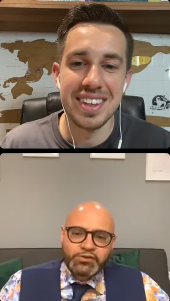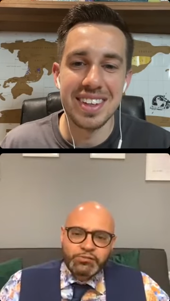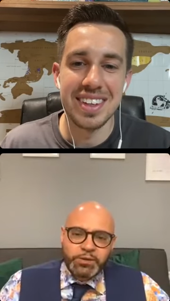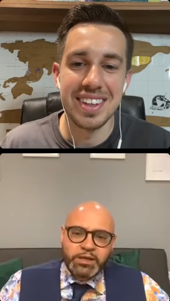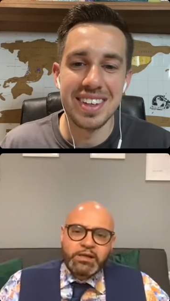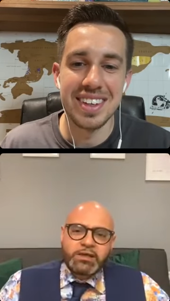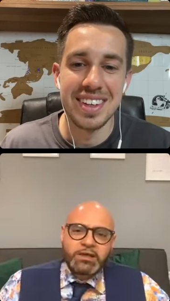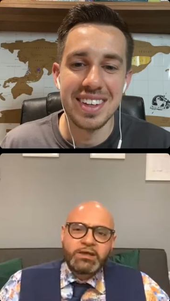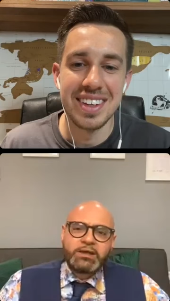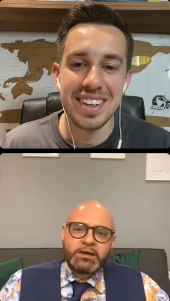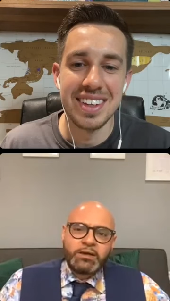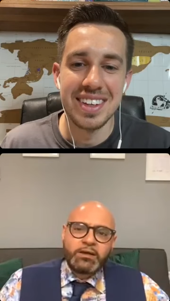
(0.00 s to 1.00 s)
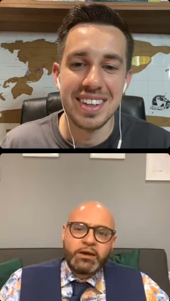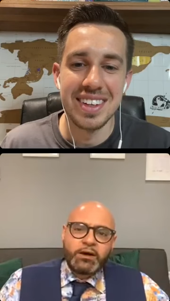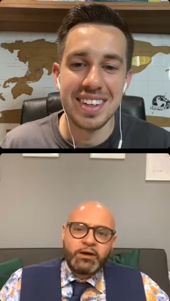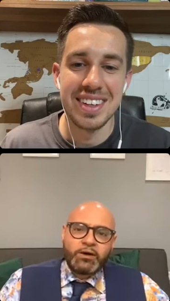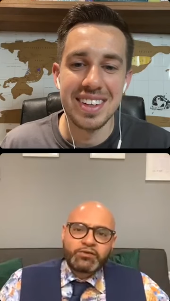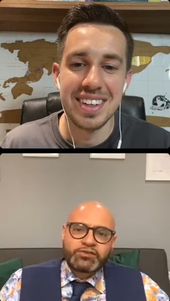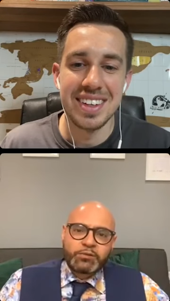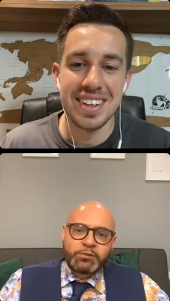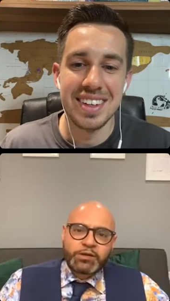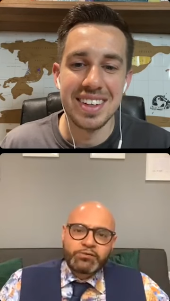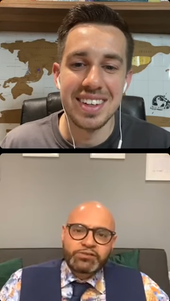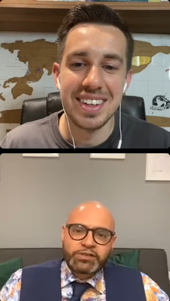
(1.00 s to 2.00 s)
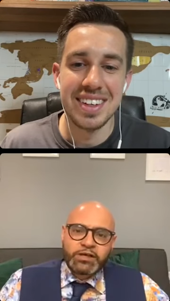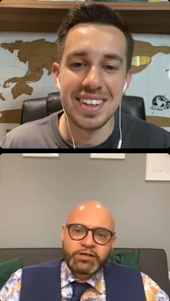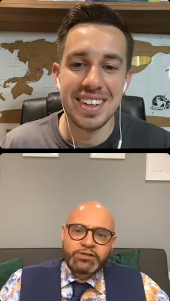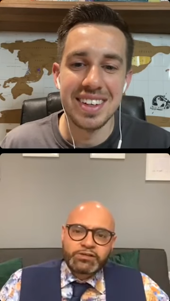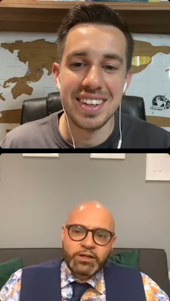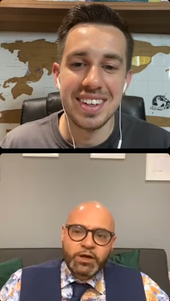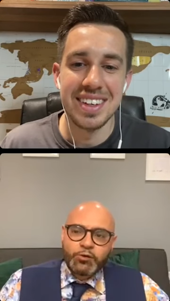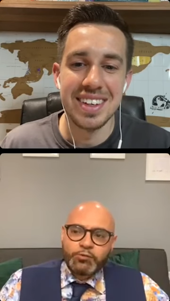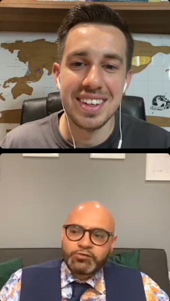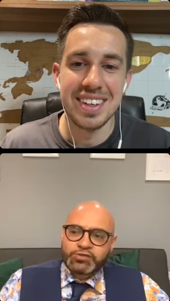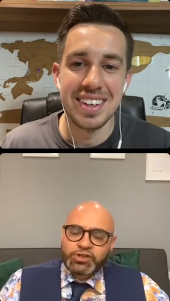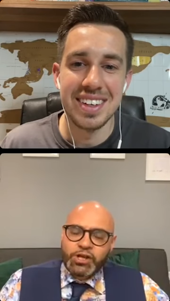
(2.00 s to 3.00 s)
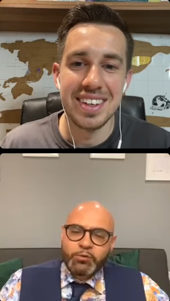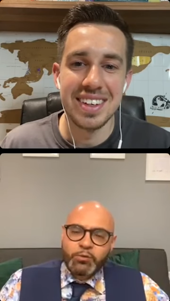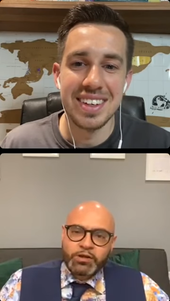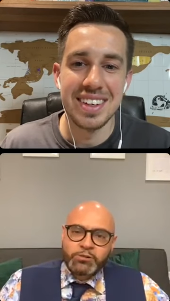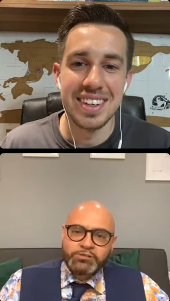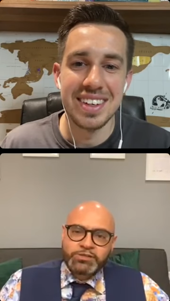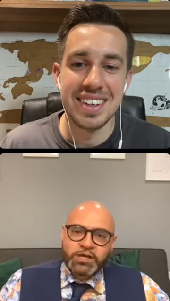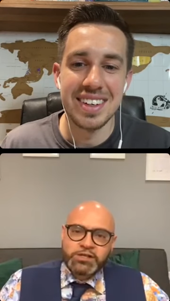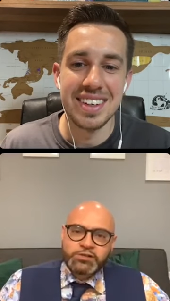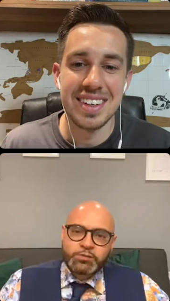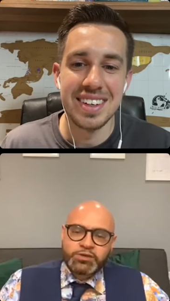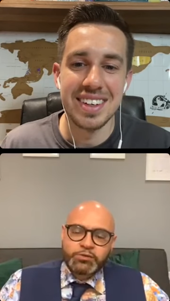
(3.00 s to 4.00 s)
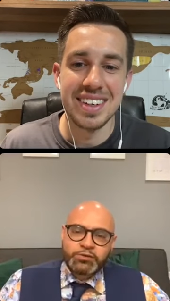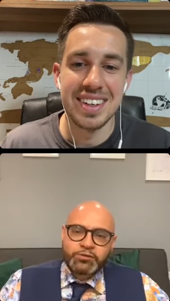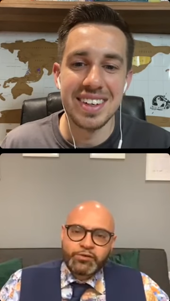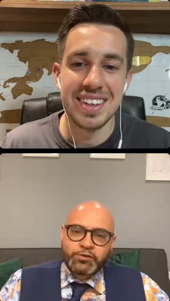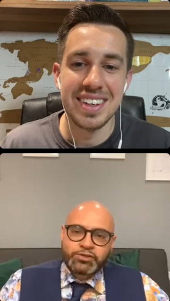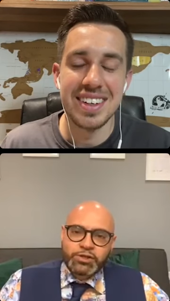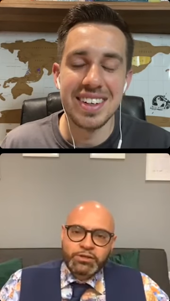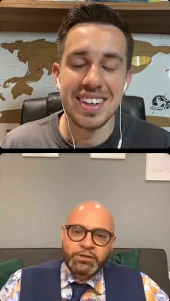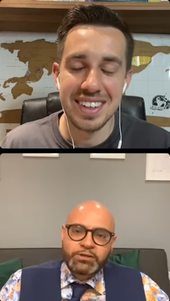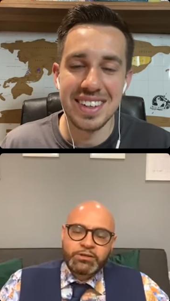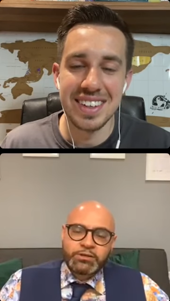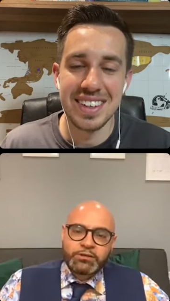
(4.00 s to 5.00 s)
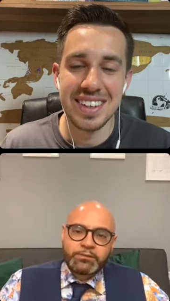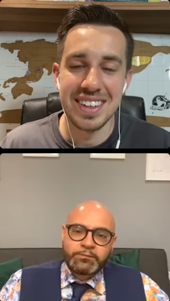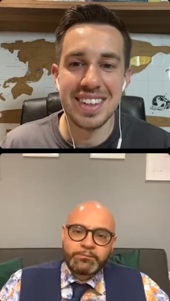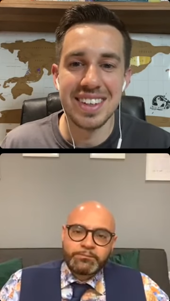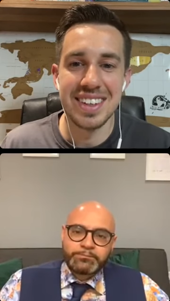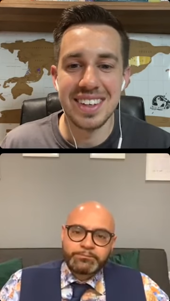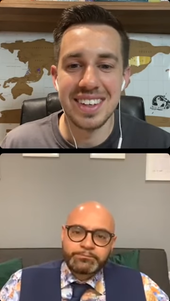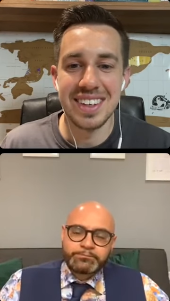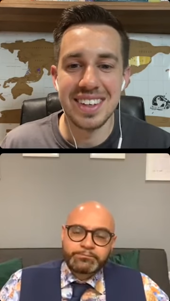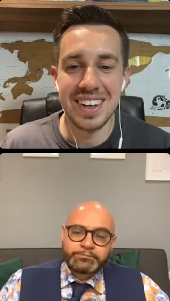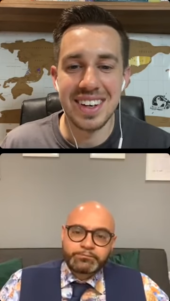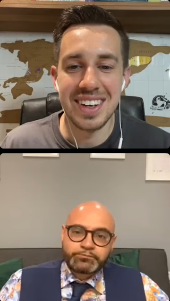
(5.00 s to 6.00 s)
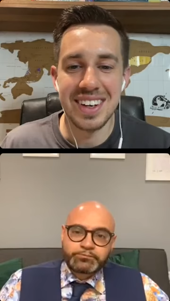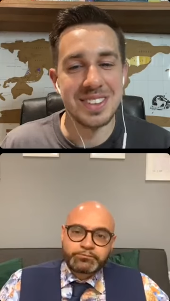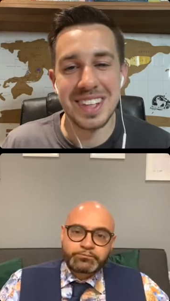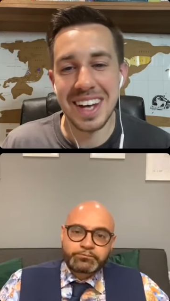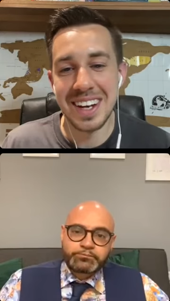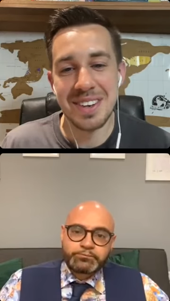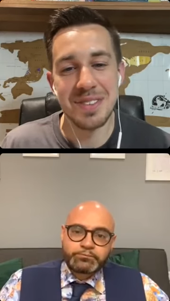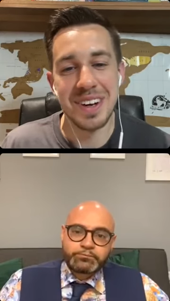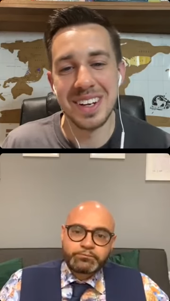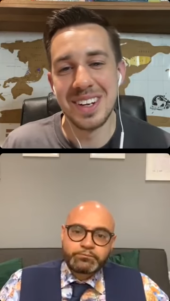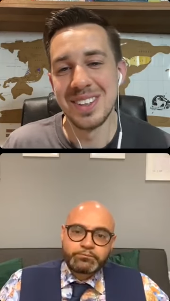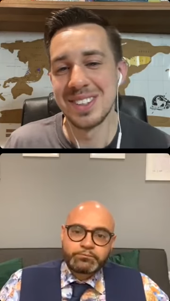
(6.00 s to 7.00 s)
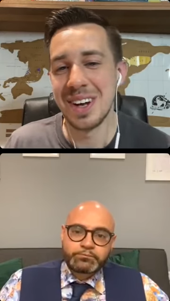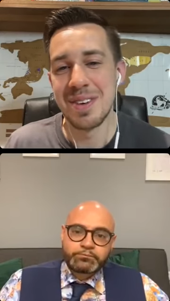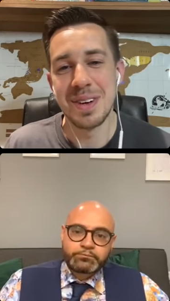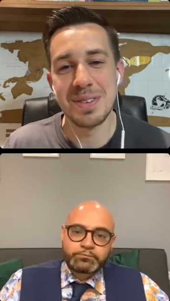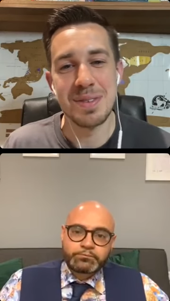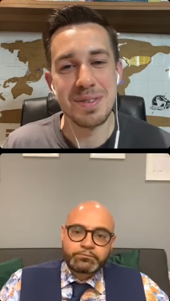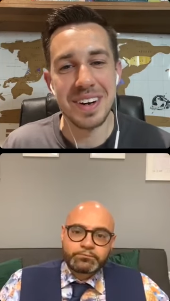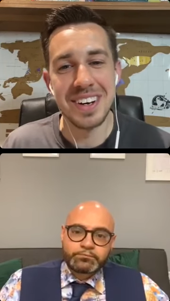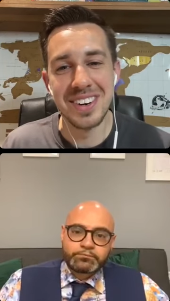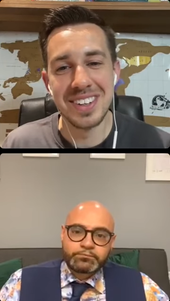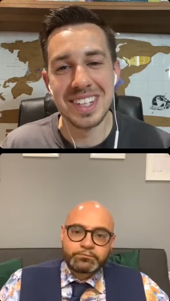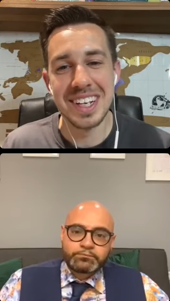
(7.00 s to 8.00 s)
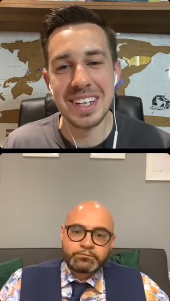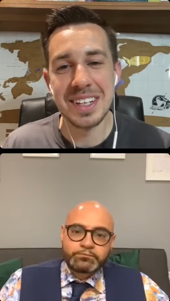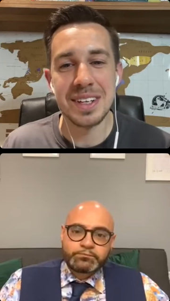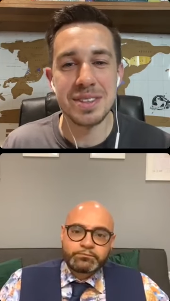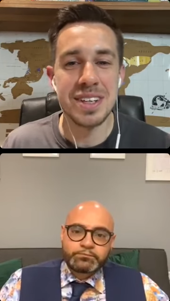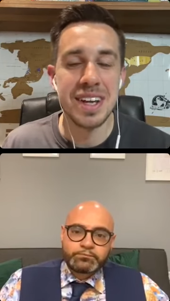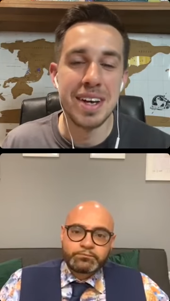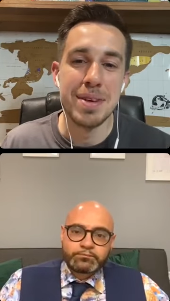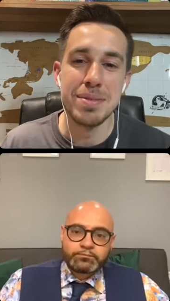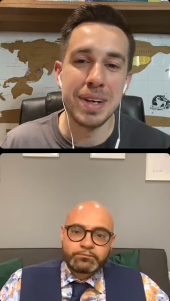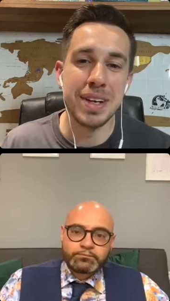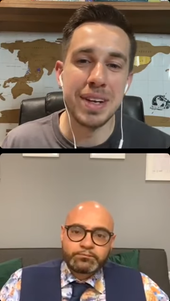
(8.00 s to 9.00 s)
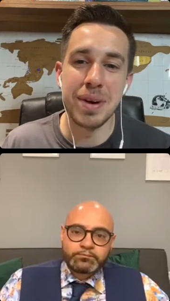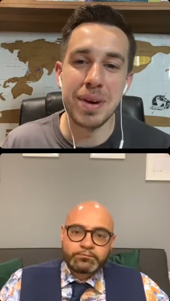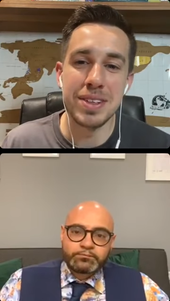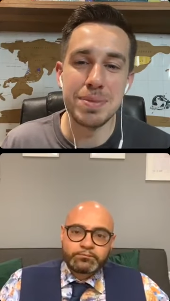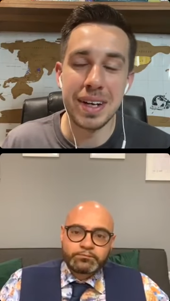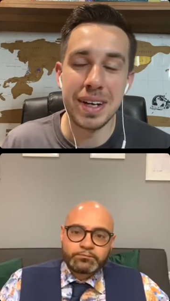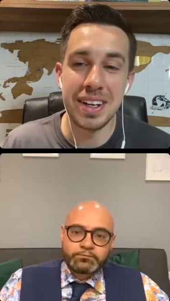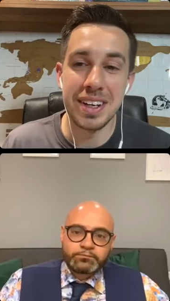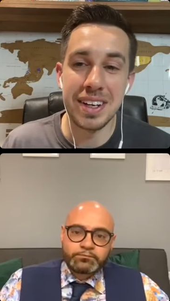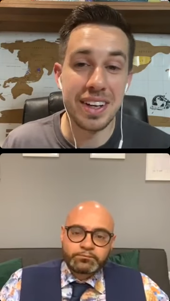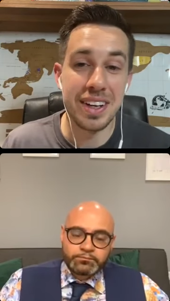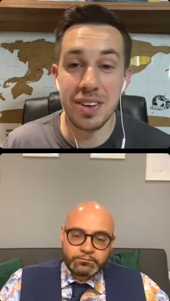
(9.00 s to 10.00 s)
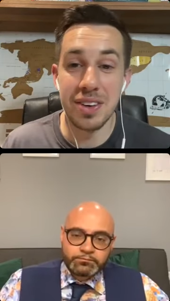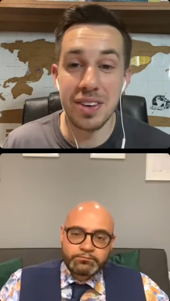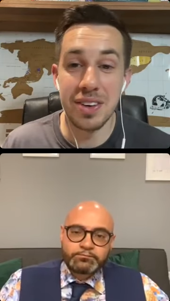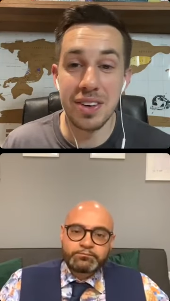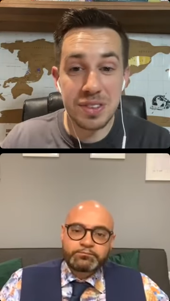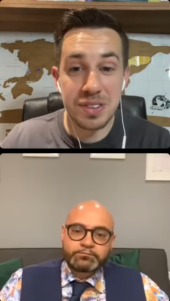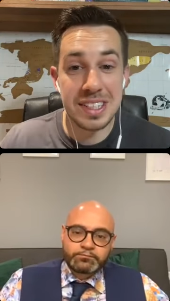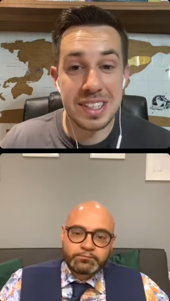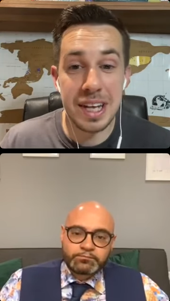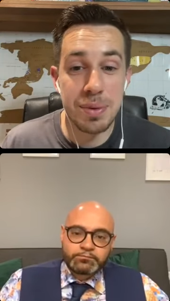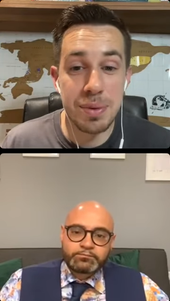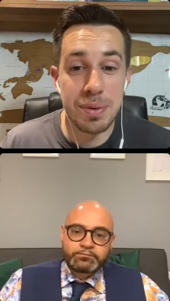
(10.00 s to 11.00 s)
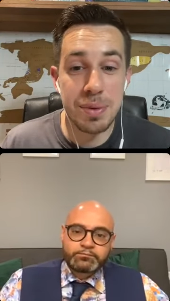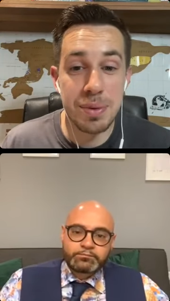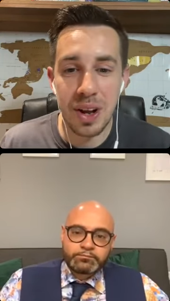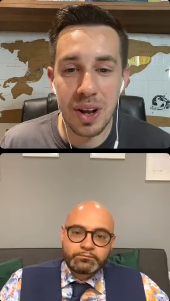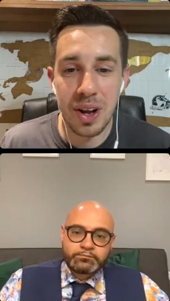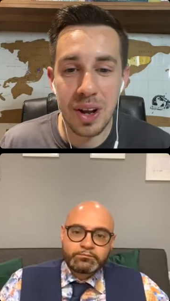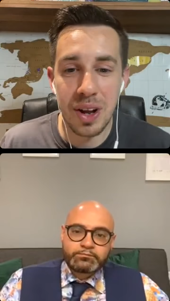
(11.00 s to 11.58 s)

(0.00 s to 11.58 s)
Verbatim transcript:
Speaker 1: you speak on some of those stages. And I hope to share one of them stages with you in the future.
Speaker 2: Oh, Taner, thank you so much, my friend. Honestly, it does mean the world to me. And no, obviously, same with you. Like,